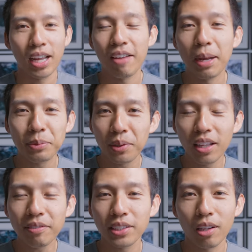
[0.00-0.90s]
have absolutely
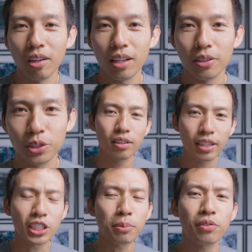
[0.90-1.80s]
loved SLR Lounge. So
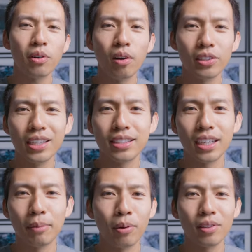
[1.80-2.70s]
thank you so much for all your
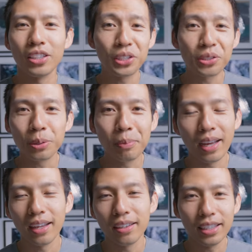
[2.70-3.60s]
insight, both on YouTube
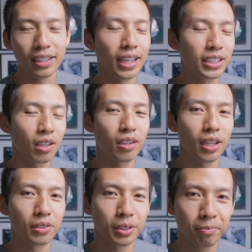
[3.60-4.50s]
and in SLR
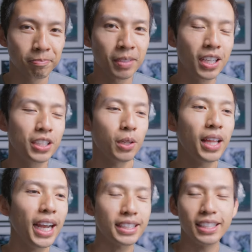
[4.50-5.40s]
Lounge. So
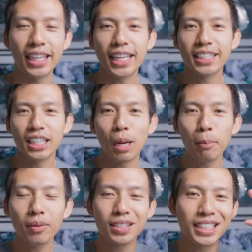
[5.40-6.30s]
that is
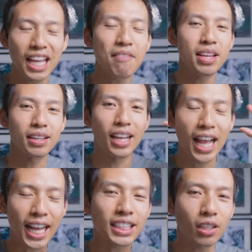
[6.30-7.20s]
number 7,
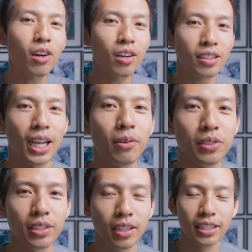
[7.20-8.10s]
SLR
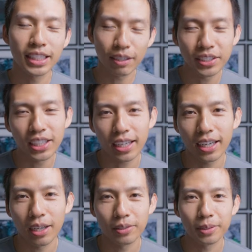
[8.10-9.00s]
Lounge. Definitely check that
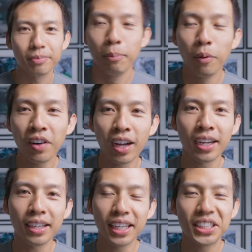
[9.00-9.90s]
out. Moving
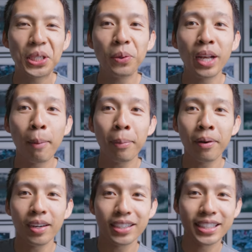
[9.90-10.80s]
on to
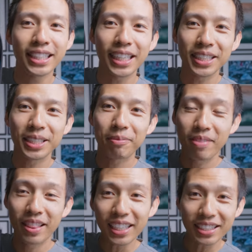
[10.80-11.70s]
number 6,
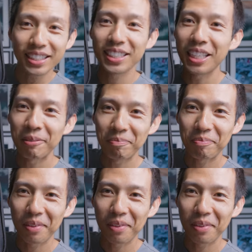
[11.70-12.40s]
this